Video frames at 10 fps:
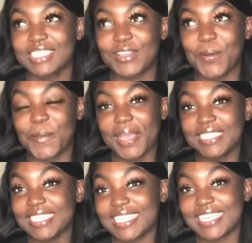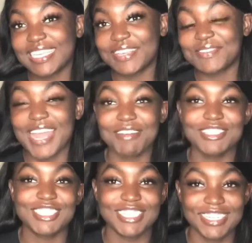So basically, when I
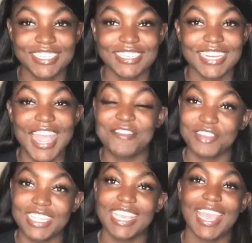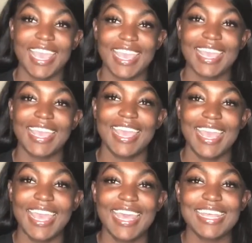was younger, I really had
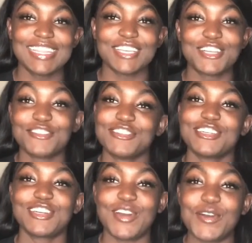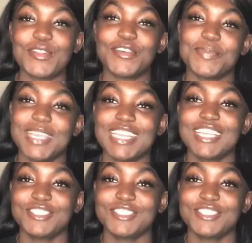the career goal of being